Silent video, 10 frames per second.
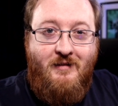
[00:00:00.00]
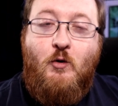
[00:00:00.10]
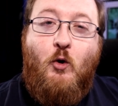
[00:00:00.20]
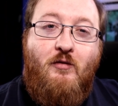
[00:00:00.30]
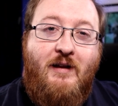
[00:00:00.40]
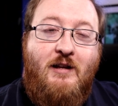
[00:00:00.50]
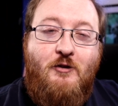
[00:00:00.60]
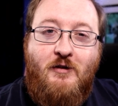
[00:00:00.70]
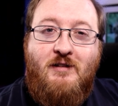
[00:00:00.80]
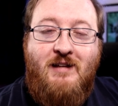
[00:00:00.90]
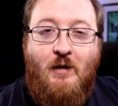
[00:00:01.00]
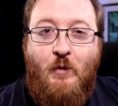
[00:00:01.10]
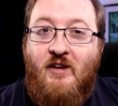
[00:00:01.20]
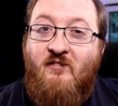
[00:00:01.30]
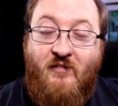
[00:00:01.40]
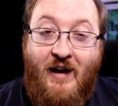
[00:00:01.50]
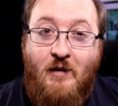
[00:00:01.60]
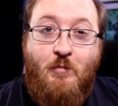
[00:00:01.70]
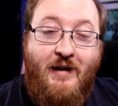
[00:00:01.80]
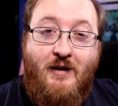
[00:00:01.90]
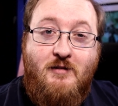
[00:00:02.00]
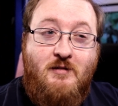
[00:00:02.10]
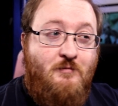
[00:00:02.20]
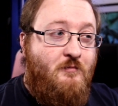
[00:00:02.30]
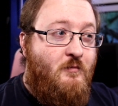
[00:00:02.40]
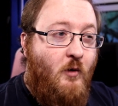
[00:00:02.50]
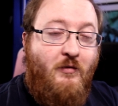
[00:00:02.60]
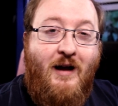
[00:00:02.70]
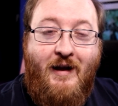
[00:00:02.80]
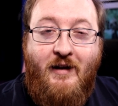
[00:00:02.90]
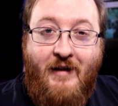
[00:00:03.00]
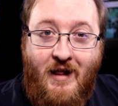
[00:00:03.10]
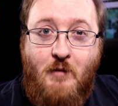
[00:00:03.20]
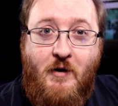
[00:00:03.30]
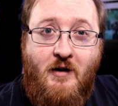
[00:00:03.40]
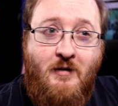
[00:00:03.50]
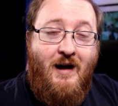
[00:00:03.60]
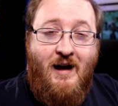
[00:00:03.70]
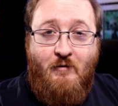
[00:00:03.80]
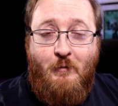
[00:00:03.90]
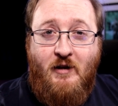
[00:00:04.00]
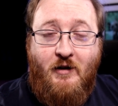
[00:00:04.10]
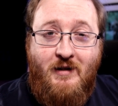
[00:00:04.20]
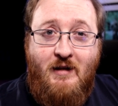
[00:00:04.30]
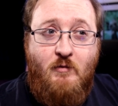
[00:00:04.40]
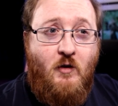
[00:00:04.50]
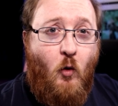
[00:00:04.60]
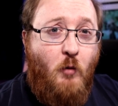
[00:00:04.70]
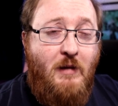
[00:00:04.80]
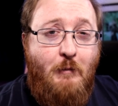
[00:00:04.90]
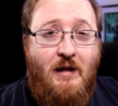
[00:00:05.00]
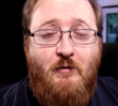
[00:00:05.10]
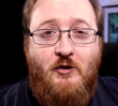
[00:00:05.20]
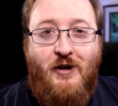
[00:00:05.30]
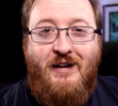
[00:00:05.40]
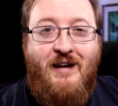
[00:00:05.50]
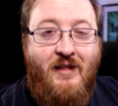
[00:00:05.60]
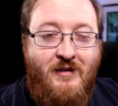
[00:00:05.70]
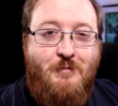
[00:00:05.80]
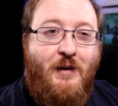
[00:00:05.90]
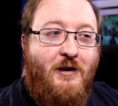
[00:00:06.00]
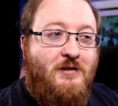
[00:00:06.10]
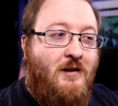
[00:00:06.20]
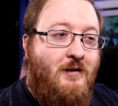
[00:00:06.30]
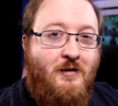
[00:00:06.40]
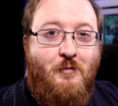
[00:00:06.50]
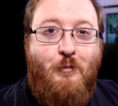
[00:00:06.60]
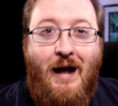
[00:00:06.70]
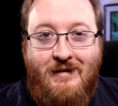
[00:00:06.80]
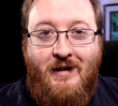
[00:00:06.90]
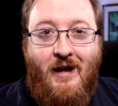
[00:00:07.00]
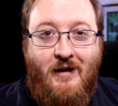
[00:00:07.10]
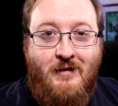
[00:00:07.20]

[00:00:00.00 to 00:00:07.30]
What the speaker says: So hopefully during the save we can find players of that kind of caliber, have them in our teams, or maybe even try to get these players back to Genk.